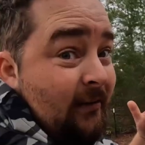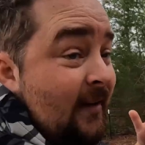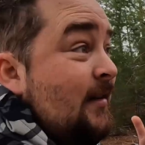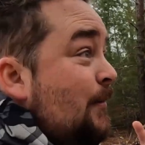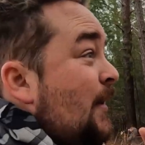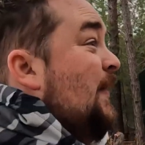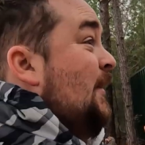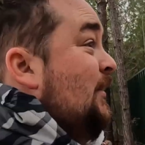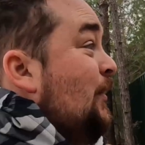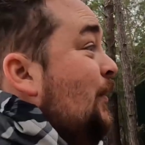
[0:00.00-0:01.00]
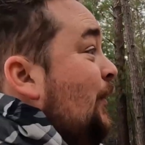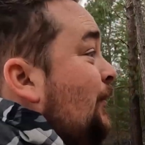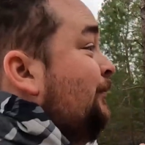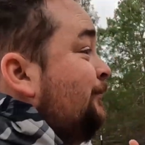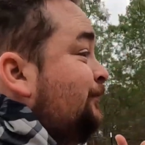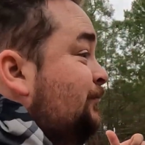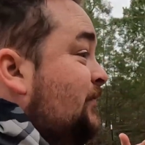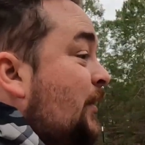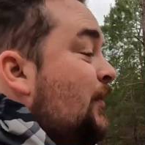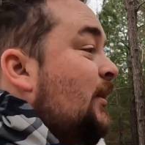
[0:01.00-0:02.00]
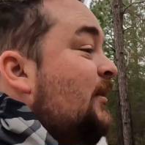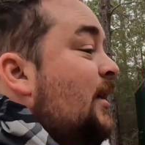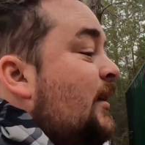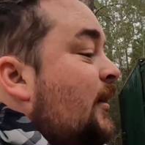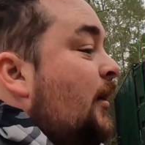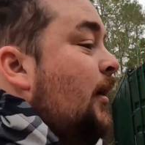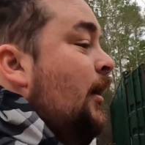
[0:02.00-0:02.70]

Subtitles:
Excited about that solar, definitely excited.